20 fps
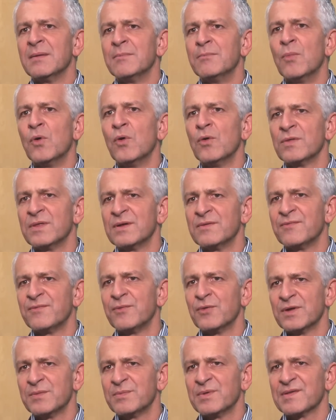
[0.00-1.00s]
more than
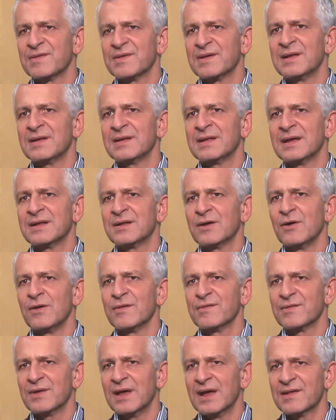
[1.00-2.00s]
40% had
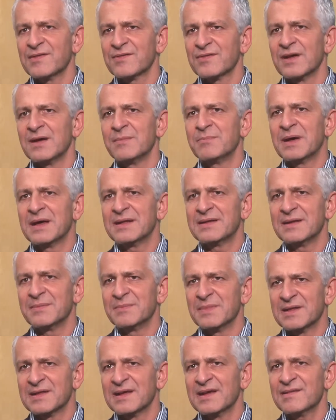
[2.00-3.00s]
also extrahepatic
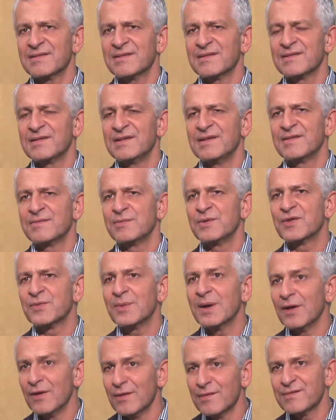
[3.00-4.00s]
metastases, which
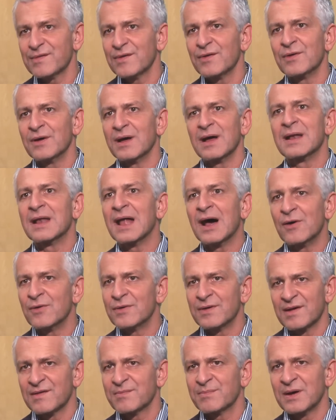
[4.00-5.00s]
were also
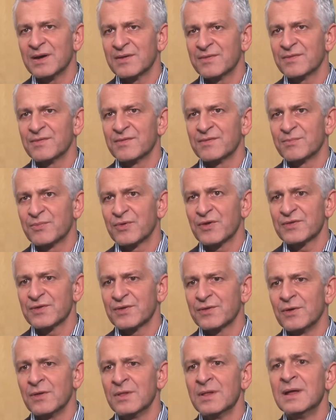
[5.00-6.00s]
allowed as part of the
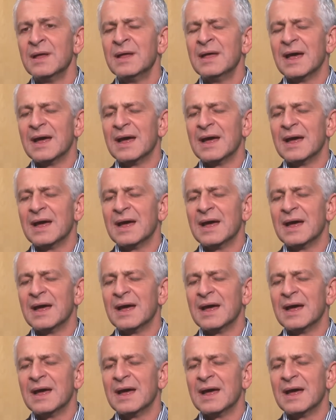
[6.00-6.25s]
protocol.